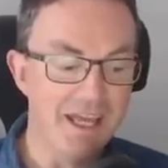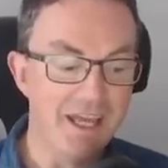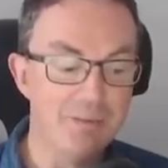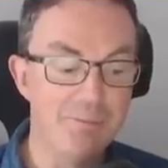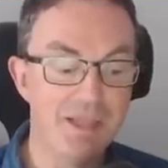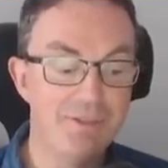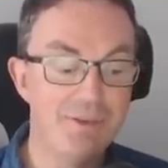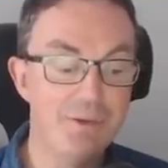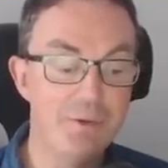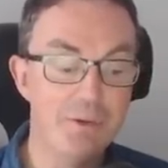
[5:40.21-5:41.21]
and
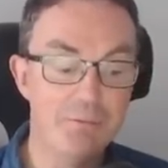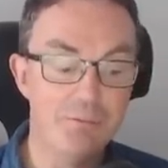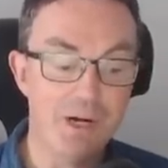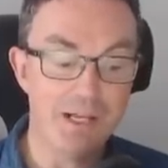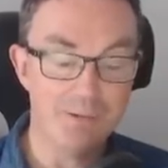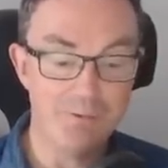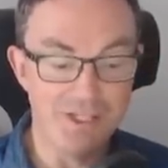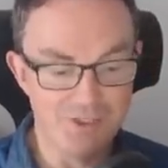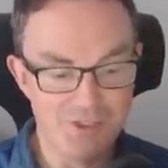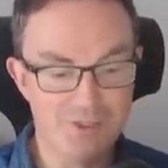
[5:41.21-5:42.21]
Matthew
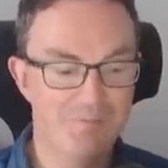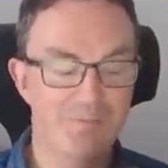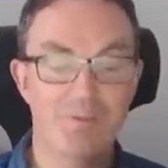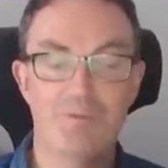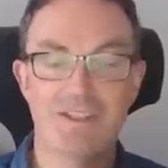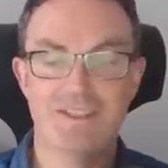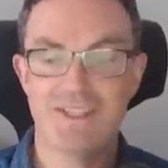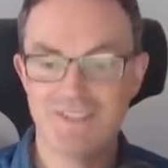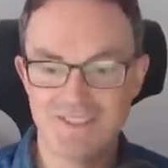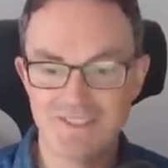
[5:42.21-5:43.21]
Mrakovic.
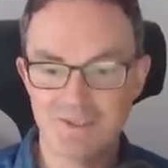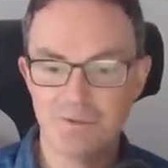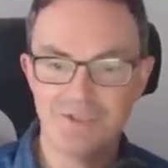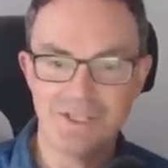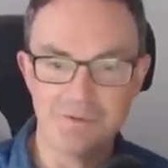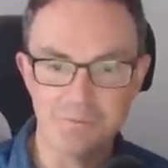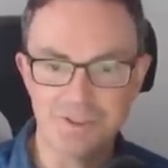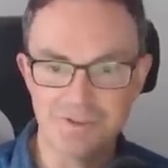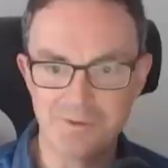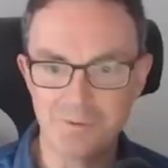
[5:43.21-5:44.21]
Fantastic solving,
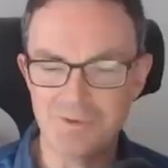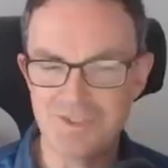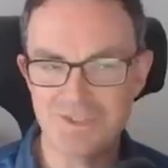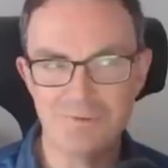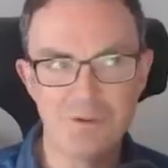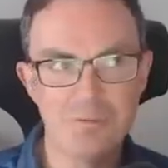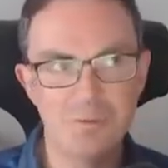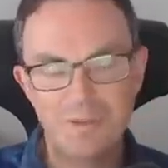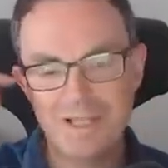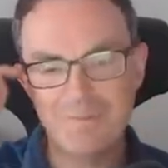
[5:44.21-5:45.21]
one and all. Just a few
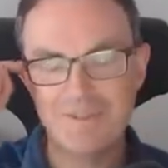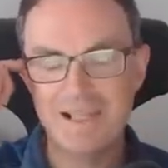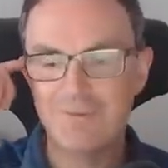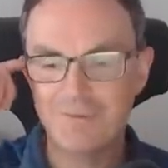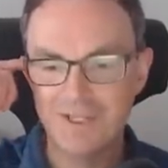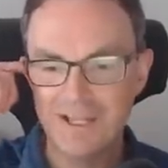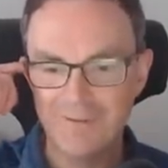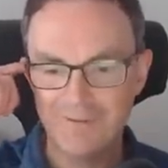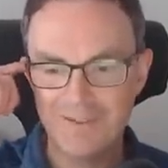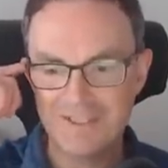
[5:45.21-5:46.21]
more names left
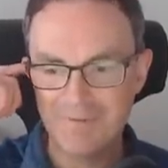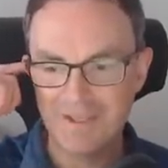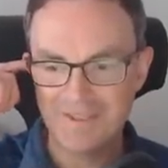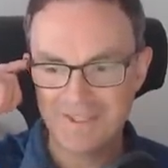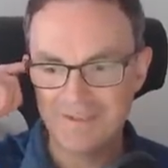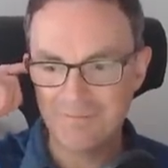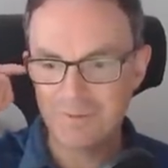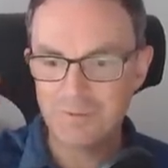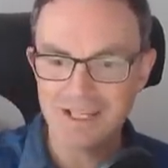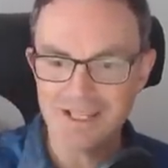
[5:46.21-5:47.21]
for this month's hunt,
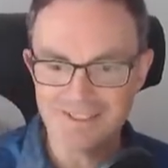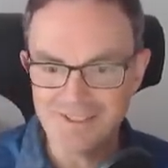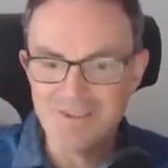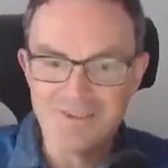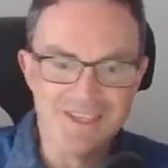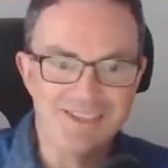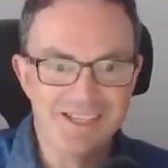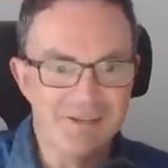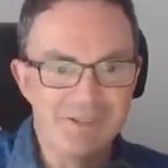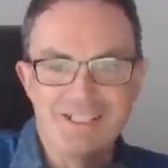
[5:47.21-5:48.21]
but we'll get to those in the
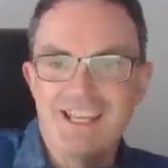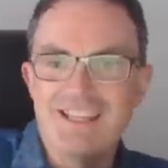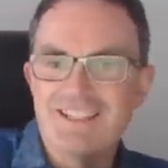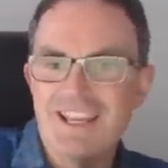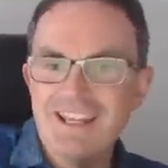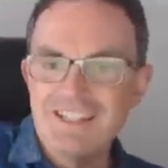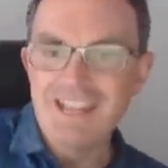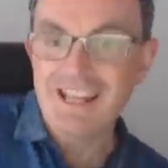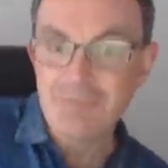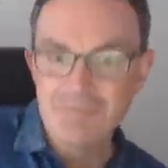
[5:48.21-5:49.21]
coming days.
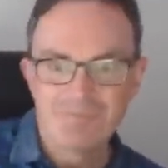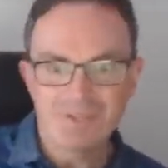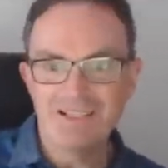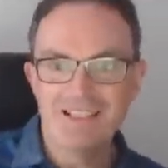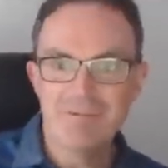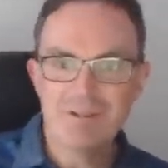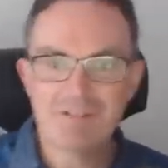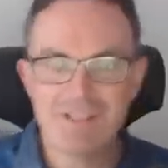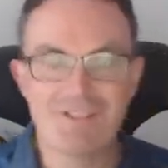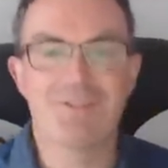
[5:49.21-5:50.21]
Now, let me
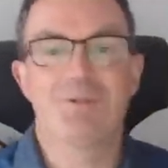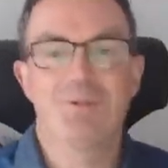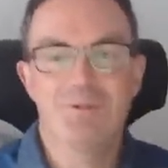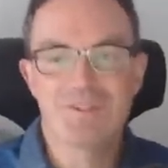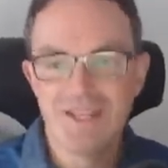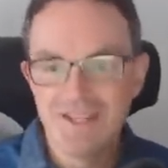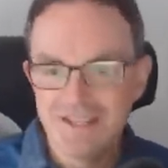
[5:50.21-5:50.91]
read you the rules